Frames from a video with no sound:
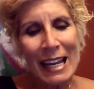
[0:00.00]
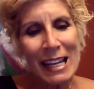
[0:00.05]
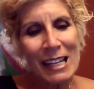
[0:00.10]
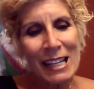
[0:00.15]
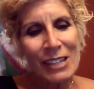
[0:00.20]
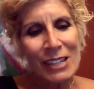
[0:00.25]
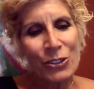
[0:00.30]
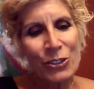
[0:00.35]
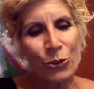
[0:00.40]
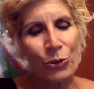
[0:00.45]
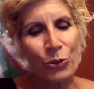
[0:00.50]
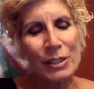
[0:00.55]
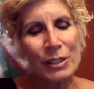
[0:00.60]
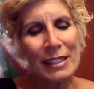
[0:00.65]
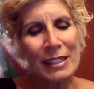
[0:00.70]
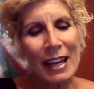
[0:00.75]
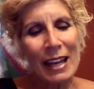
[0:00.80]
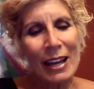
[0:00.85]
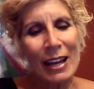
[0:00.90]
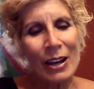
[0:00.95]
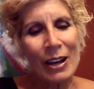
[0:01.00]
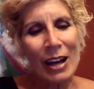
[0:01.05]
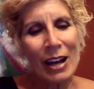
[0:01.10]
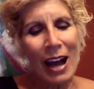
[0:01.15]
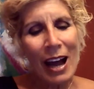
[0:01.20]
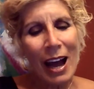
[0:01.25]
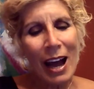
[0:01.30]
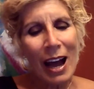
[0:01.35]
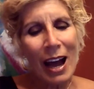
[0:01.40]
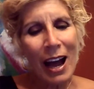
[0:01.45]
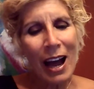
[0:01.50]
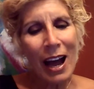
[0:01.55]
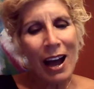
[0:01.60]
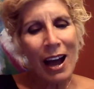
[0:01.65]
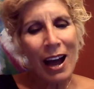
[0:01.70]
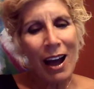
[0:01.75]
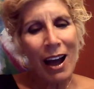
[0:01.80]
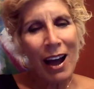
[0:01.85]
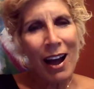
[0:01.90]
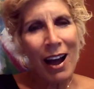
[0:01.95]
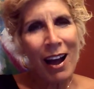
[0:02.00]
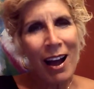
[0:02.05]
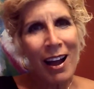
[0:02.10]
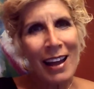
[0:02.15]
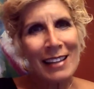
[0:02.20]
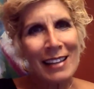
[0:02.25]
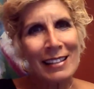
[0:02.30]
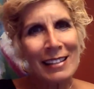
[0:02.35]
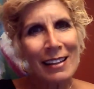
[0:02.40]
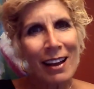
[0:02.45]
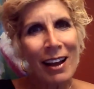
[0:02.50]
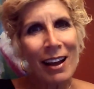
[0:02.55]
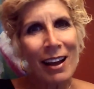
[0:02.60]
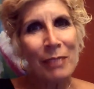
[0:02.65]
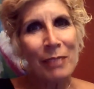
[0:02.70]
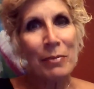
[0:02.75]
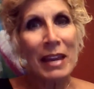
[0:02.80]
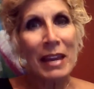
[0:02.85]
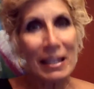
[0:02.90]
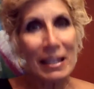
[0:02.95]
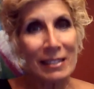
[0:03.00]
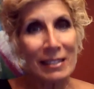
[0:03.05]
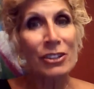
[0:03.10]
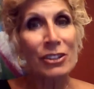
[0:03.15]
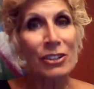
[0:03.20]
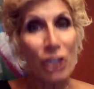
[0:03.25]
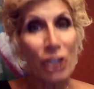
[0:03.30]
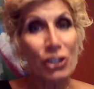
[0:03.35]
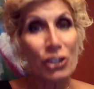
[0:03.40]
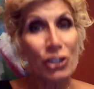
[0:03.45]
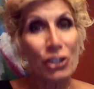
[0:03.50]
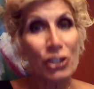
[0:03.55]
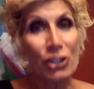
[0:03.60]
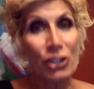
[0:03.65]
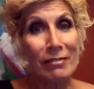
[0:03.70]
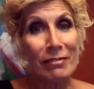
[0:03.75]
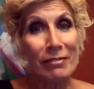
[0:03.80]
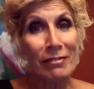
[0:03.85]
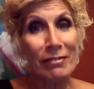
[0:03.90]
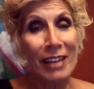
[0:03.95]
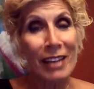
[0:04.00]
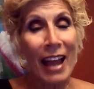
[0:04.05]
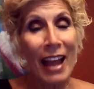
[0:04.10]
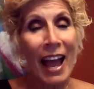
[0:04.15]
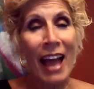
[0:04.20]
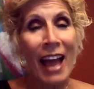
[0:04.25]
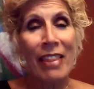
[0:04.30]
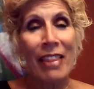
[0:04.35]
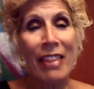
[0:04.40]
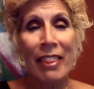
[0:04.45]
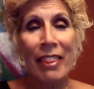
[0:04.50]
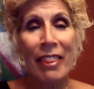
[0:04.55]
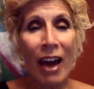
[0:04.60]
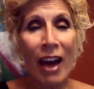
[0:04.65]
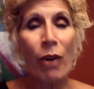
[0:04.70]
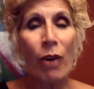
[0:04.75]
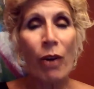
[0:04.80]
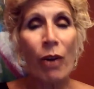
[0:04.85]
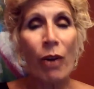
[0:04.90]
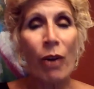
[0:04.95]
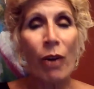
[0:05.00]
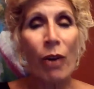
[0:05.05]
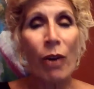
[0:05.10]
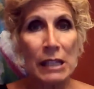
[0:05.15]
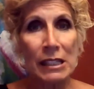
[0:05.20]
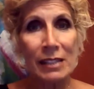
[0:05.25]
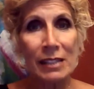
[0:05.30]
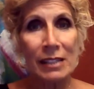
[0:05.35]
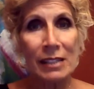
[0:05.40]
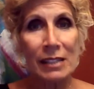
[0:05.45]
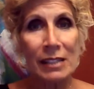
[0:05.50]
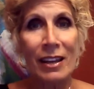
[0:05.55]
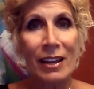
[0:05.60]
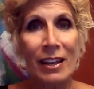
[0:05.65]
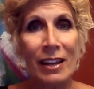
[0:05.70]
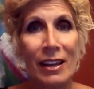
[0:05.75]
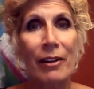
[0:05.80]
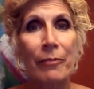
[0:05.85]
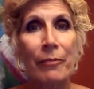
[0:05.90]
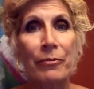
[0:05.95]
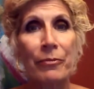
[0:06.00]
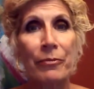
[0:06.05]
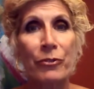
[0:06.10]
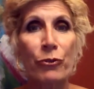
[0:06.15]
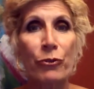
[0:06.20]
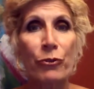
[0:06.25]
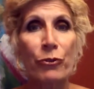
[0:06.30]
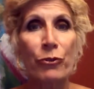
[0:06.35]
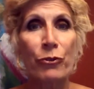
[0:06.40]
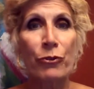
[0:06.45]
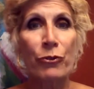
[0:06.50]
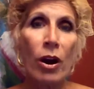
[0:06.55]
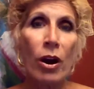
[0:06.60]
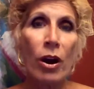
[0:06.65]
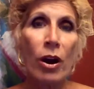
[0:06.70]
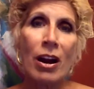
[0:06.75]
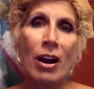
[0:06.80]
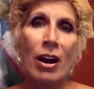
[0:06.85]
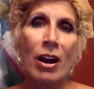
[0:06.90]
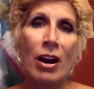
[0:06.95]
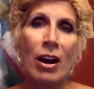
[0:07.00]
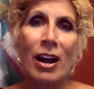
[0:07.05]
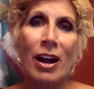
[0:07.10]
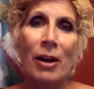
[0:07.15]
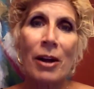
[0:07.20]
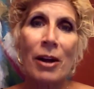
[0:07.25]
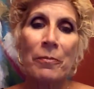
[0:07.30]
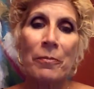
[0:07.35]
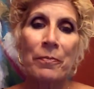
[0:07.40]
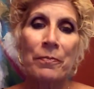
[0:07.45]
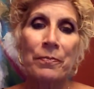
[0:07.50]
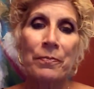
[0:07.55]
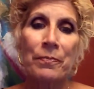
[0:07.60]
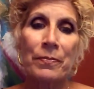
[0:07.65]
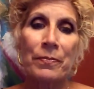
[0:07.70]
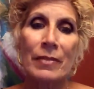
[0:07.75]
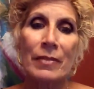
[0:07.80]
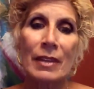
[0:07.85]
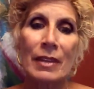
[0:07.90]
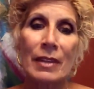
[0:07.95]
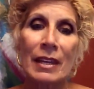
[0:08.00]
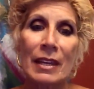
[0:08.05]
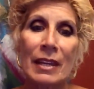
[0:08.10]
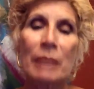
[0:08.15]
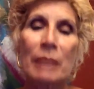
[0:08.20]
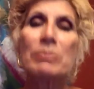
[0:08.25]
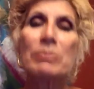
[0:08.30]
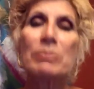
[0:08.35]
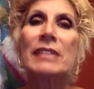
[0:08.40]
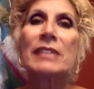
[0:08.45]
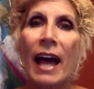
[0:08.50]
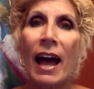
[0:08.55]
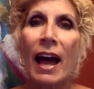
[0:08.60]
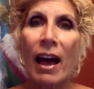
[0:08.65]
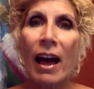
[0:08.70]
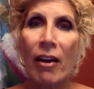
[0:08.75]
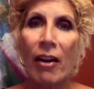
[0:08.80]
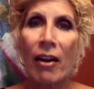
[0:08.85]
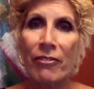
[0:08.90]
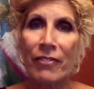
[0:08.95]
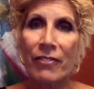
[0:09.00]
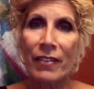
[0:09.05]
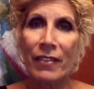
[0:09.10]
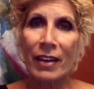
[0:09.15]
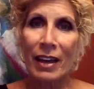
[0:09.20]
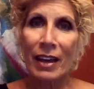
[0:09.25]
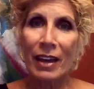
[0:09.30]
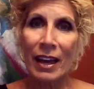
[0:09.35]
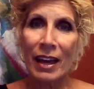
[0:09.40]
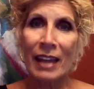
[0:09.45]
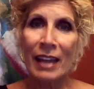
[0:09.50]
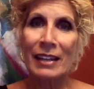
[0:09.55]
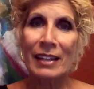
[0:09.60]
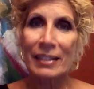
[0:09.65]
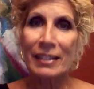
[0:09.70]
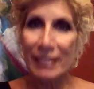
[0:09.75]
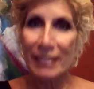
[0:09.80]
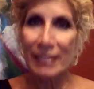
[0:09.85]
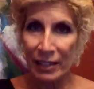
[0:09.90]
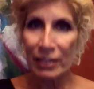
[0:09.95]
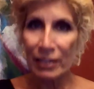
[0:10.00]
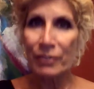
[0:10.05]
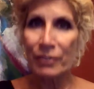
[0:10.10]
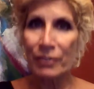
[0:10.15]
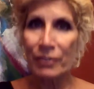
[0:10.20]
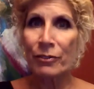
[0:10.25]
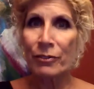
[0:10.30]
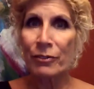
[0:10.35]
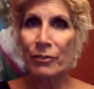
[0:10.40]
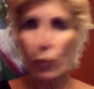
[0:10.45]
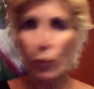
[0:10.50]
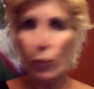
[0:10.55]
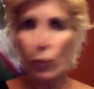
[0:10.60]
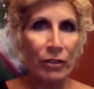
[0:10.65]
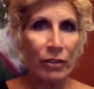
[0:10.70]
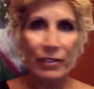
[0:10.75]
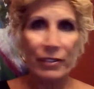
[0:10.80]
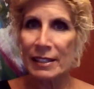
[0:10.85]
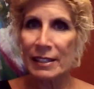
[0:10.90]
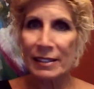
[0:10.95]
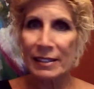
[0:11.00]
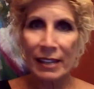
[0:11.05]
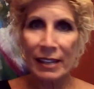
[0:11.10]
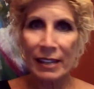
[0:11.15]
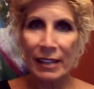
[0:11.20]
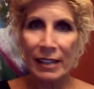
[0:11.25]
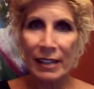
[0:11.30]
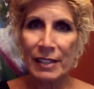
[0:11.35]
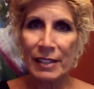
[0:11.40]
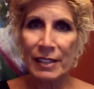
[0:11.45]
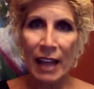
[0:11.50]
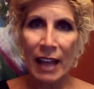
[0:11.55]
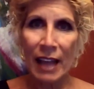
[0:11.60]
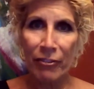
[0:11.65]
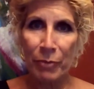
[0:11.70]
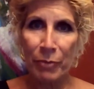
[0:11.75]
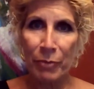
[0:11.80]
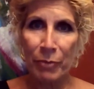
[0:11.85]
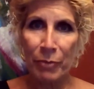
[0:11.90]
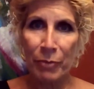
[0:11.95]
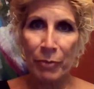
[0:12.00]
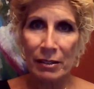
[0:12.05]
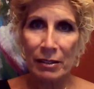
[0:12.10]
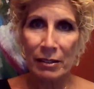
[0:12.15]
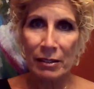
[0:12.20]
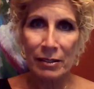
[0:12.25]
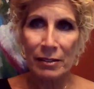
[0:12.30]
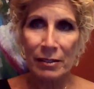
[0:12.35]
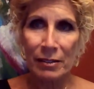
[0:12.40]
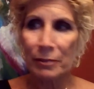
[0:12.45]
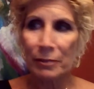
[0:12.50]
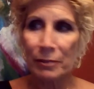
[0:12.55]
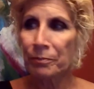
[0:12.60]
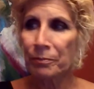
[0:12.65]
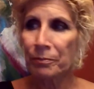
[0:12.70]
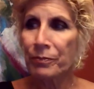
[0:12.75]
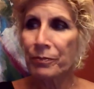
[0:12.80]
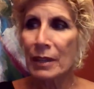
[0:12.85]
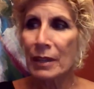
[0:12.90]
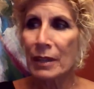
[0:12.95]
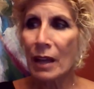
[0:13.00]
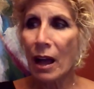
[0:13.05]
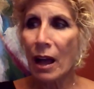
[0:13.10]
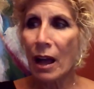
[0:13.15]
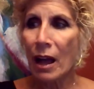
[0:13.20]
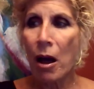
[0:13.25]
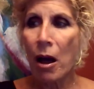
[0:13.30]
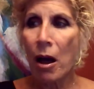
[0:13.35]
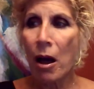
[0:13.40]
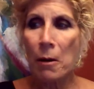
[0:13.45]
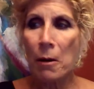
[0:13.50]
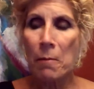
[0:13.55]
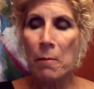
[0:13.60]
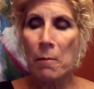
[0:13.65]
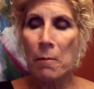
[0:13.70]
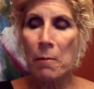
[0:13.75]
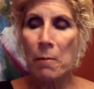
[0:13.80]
So I made a suggestion, and that was for him to have an executive at one of his executive staff meetings, that